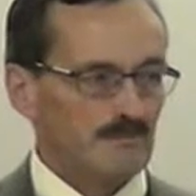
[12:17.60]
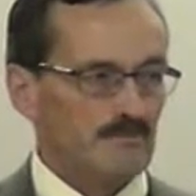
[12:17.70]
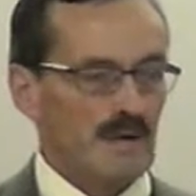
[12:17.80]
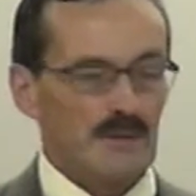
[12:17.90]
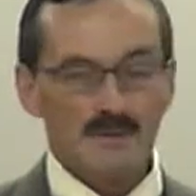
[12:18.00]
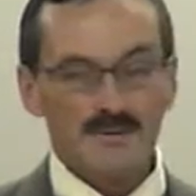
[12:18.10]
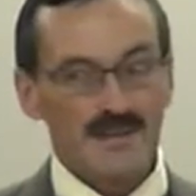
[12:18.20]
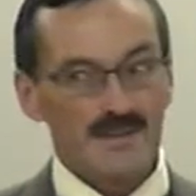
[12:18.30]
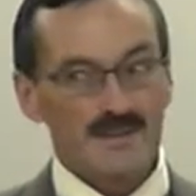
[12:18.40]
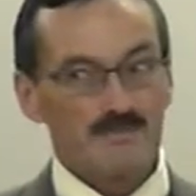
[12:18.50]
better
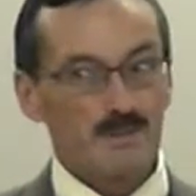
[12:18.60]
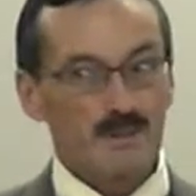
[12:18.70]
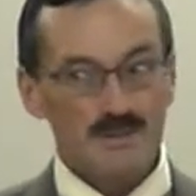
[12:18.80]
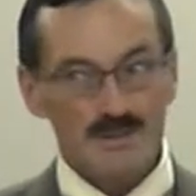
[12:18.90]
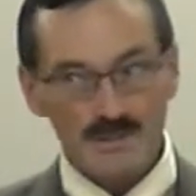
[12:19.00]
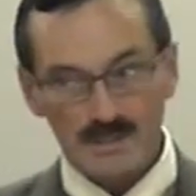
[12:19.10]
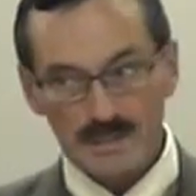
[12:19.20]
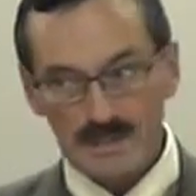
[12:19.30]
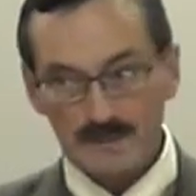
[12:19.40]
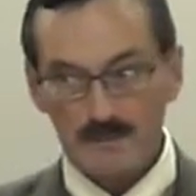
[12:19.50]
than the Persians
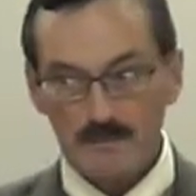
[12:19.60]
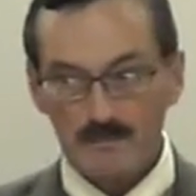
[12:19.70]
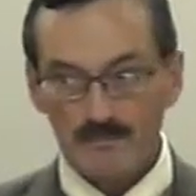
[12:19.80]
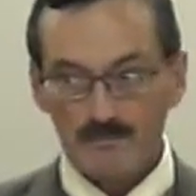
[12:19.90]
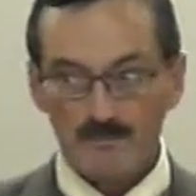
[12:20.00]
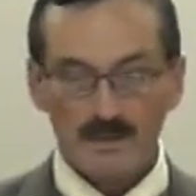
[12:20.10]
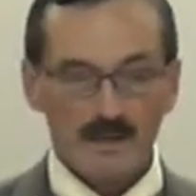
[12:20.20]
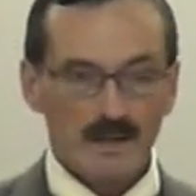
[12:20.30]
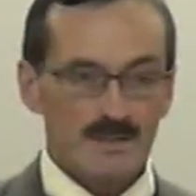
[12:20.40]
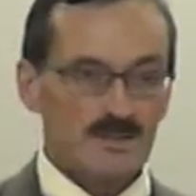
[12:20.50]
did.
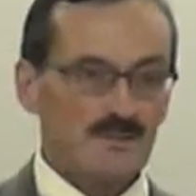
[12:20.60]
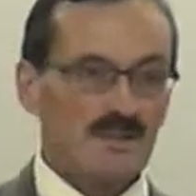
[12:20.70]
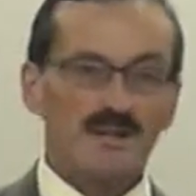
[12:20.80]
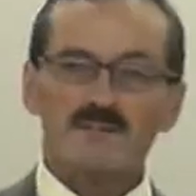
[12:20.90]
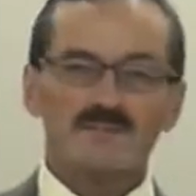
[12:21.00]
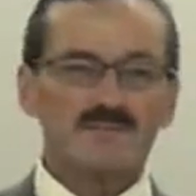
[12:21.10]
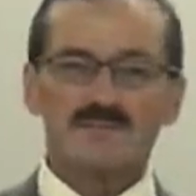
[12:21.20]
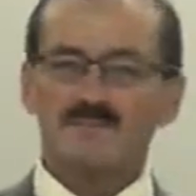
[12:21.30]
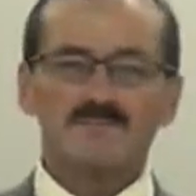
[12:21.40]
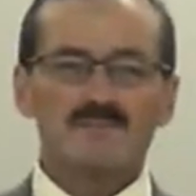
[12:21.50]
And so they
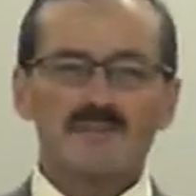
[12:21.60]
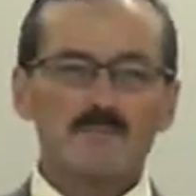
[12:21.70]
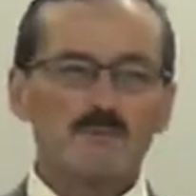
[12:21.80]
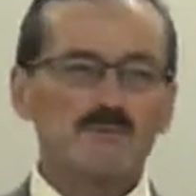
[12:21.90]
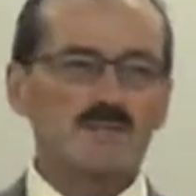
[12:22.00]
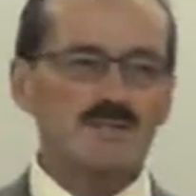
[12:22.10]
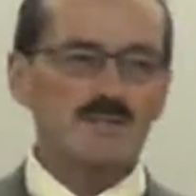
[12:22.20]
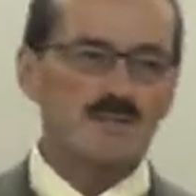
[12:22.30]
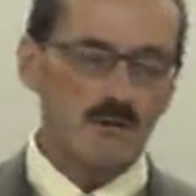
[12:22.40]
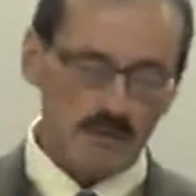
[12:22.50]
they were just
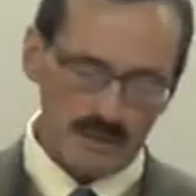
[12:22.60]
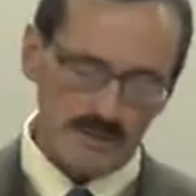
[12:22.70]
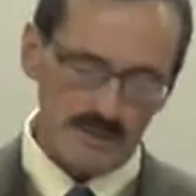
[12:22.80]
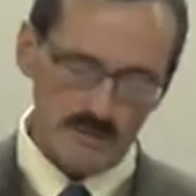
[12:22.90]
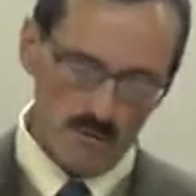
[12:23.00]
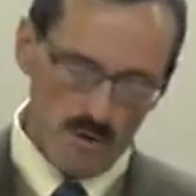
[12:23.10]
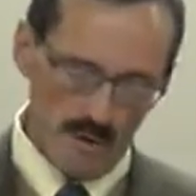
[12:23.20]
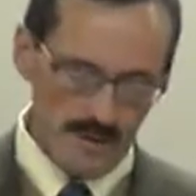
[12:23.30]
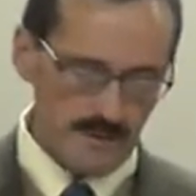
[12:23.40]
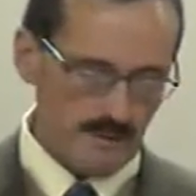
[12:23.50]
totally
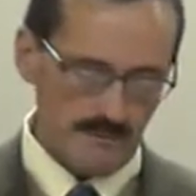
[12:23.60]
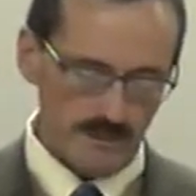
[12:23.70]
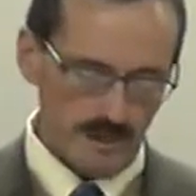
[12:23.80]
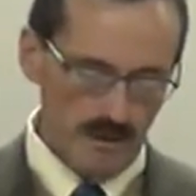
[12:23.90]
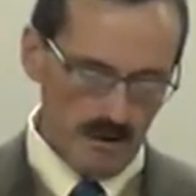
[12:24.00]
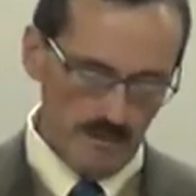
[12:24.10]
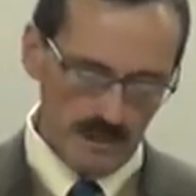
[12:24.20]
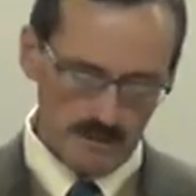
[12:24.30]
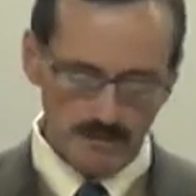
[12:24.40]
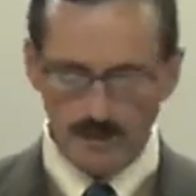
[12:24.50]
destroyed the army
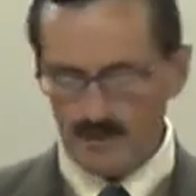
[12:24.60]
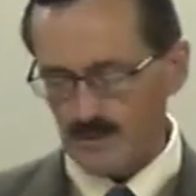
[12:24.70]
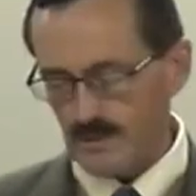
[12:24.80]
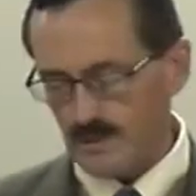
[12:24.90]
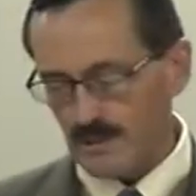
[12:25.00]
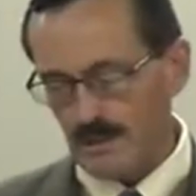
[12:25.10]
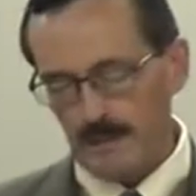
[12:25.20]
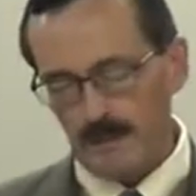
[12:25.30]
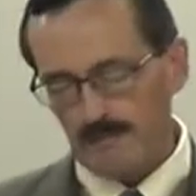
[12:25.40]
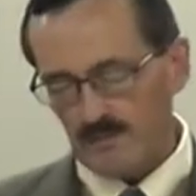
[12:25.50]
of the Persians and
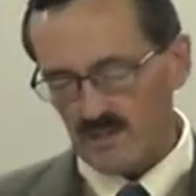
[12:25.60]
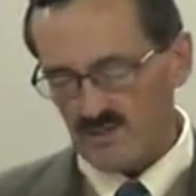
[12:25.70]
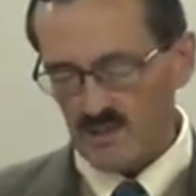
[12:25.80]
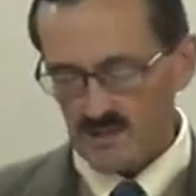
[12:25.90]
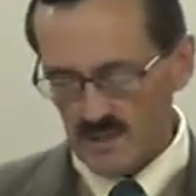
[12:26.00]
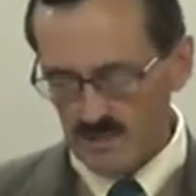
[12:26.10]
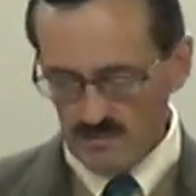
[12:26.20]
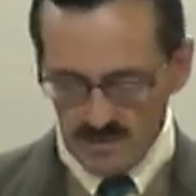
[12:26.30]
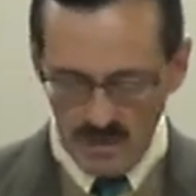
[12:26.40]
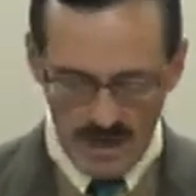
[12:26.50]
Xerxes
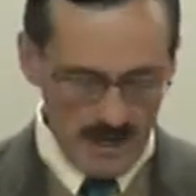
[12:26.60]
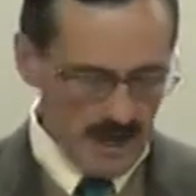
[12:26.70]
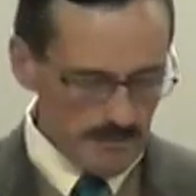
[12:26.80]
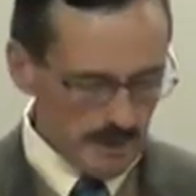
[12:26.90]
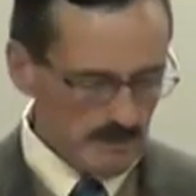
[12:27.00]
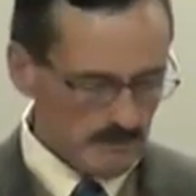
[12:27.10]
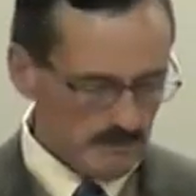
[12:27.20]
was not happy.